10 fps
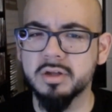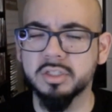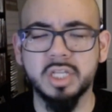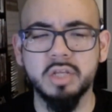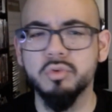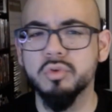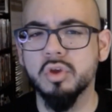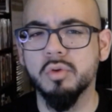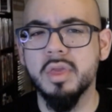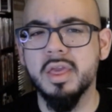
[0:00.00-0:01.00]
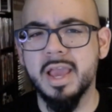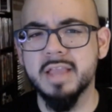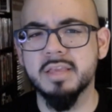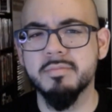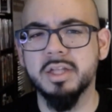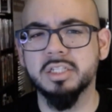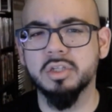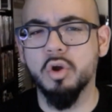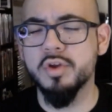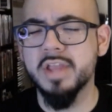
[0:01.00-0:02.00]
Jey Uso, as I mentioned,
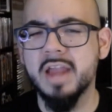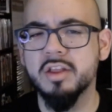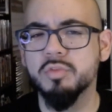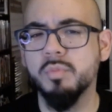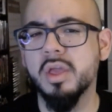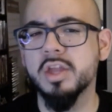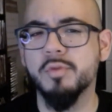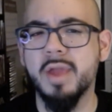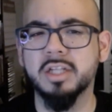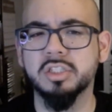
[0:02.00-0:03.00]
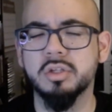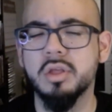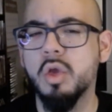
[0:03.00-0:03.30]
already had a small interaction